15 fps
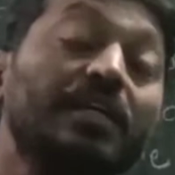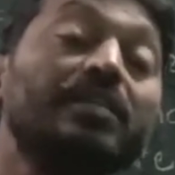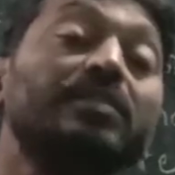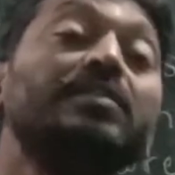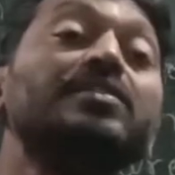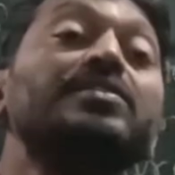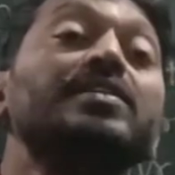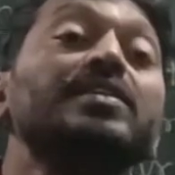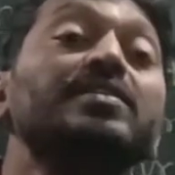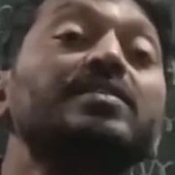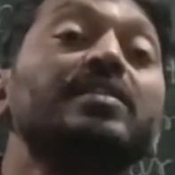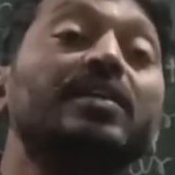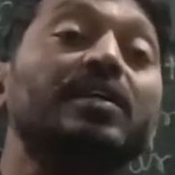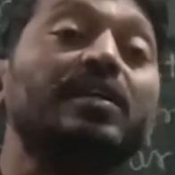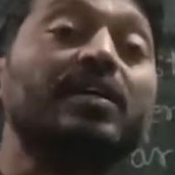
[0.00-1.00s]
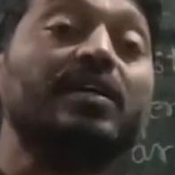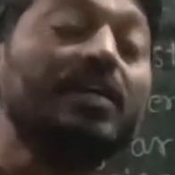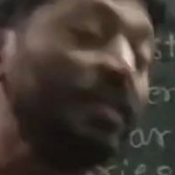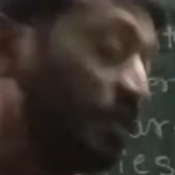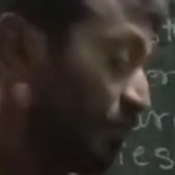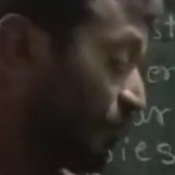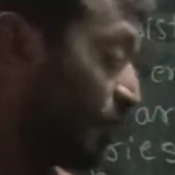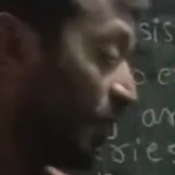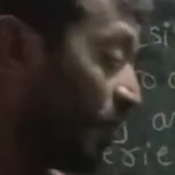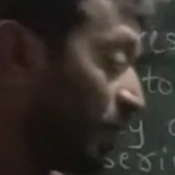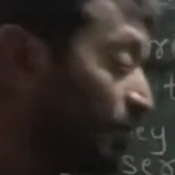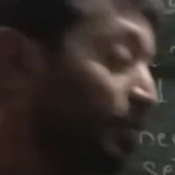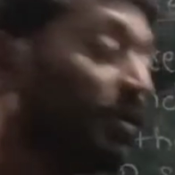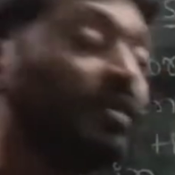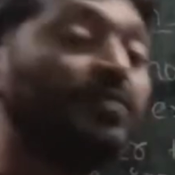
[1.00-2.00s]
This is the
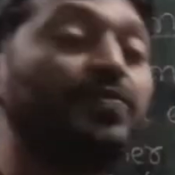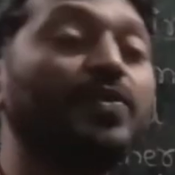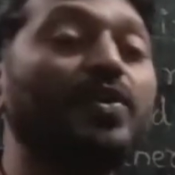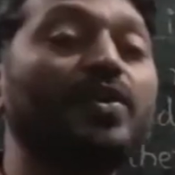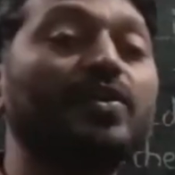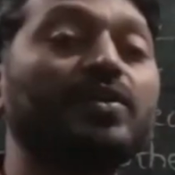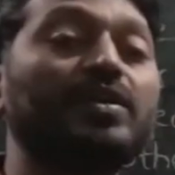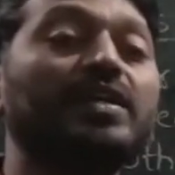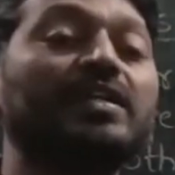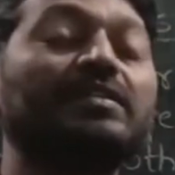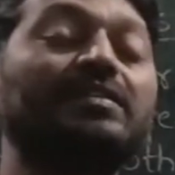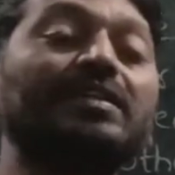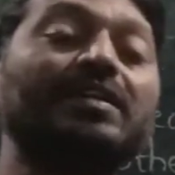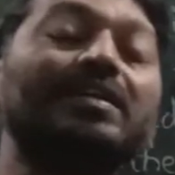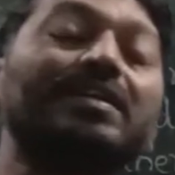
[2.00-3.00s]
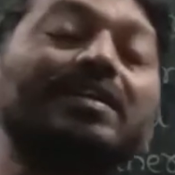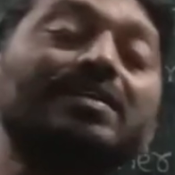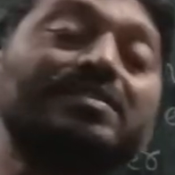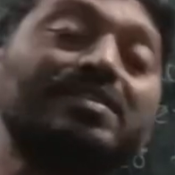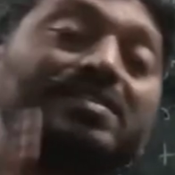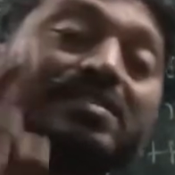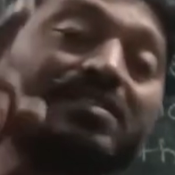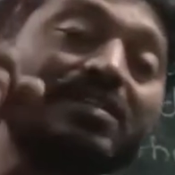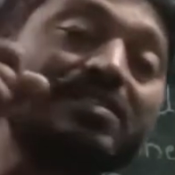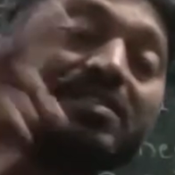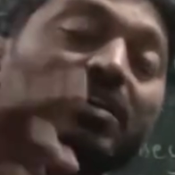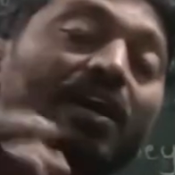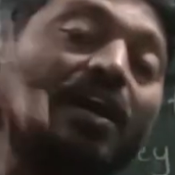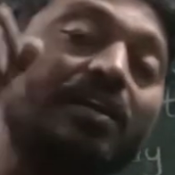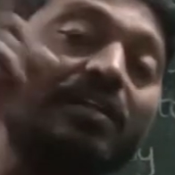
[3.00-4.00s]
formula for the resistors
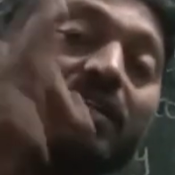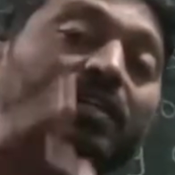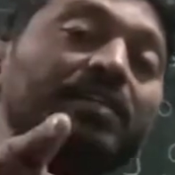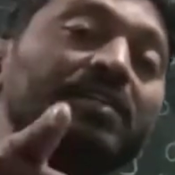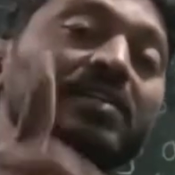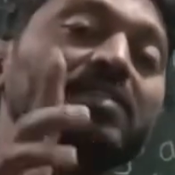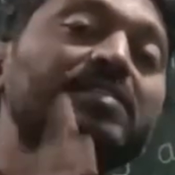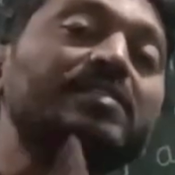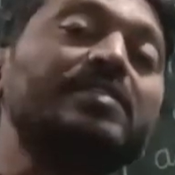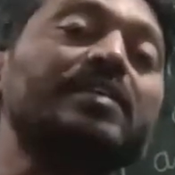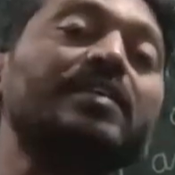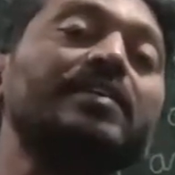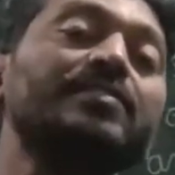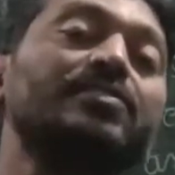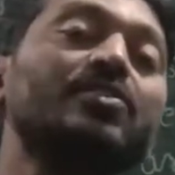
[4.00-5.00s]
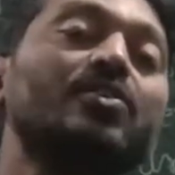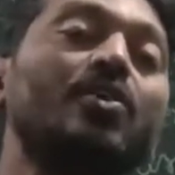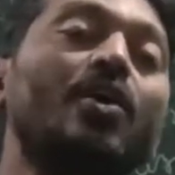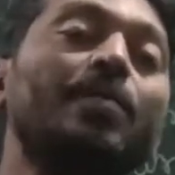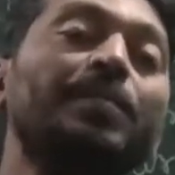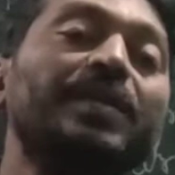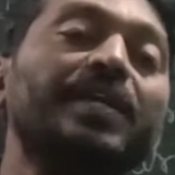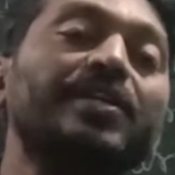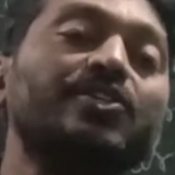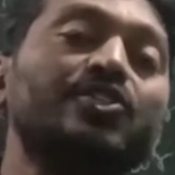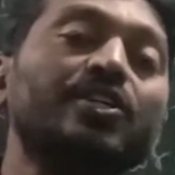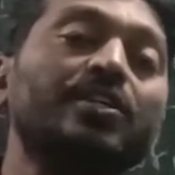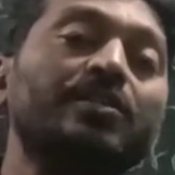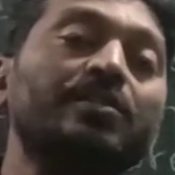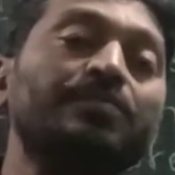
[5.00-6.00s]
are in series
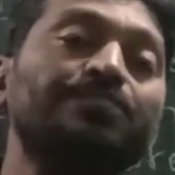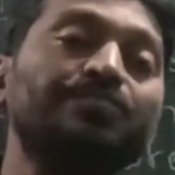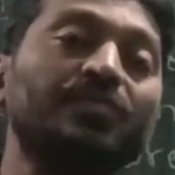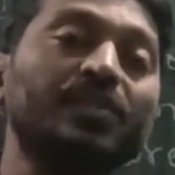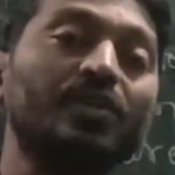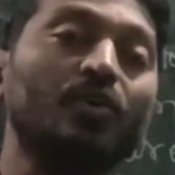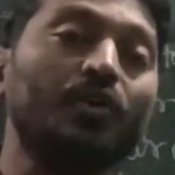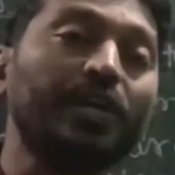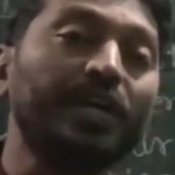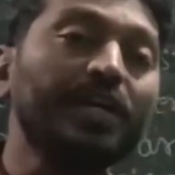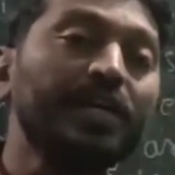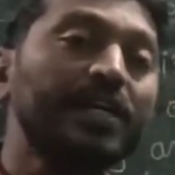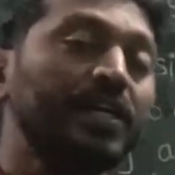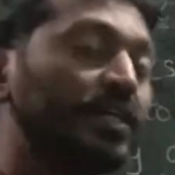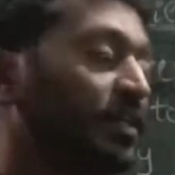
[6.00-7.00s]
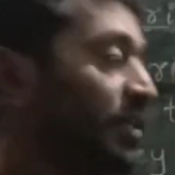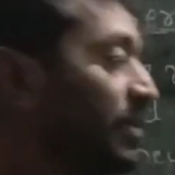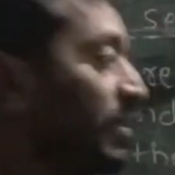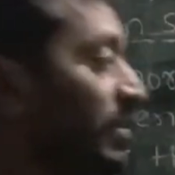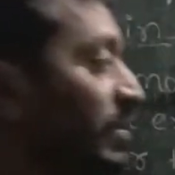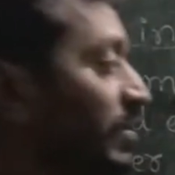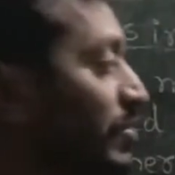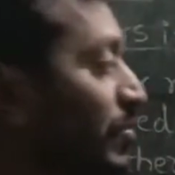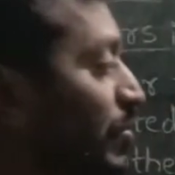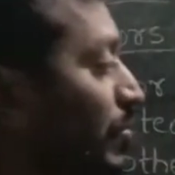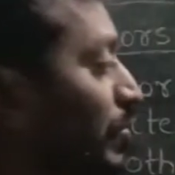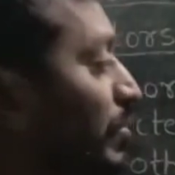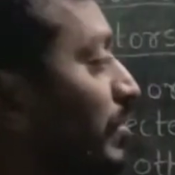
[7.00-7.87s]
combination. Okay. So,